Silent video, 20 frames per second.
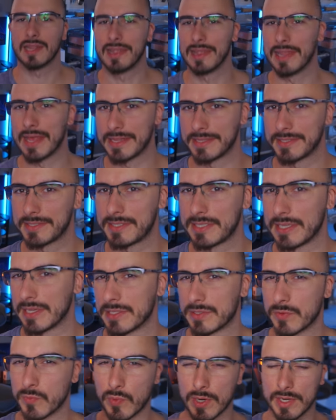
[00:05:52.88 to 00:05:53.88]

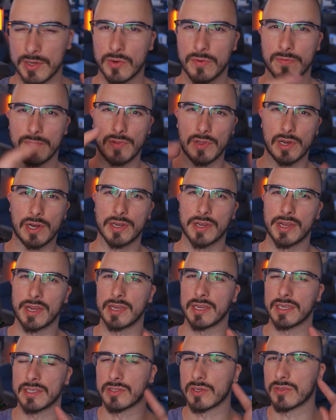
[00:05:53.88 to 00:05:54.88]
lenses when you're
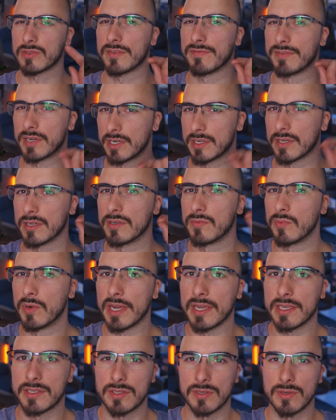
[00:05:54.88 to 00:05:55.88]
vlogging is also a very good
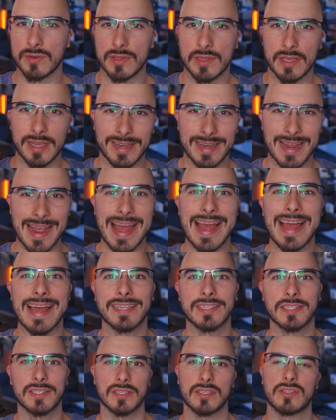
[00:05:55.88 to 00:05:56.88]
way to
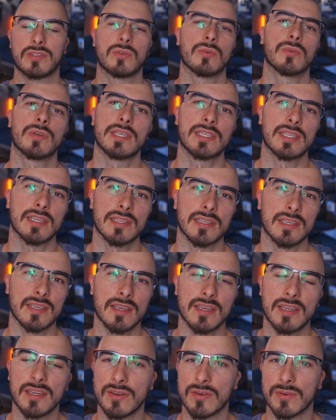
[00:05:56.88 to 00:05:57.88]
enhance the
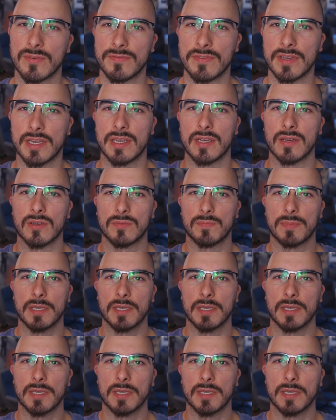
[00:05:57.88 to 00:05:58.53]
storytelling in your videos,